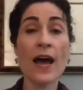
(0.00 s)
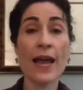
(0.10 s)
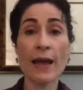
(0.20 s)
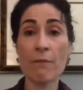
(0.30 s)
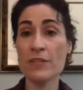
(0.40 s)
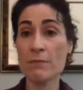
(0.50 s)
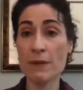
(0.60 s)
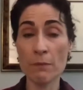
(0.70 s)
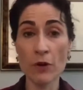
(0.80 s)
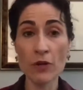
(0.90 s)
I happen to
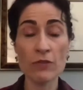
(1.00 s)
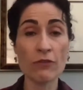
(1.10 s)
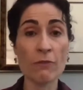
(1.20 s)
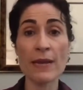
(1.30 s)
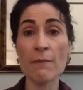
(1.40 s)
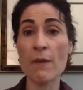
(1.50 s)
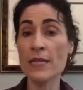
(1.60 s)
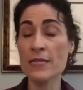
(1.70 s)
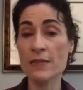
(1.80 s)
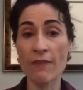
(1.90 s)
be booked for many
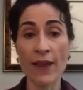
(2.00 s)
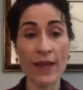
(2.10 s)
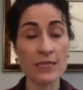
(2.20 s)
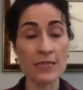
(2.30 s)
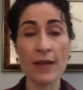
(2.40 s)
months in advance.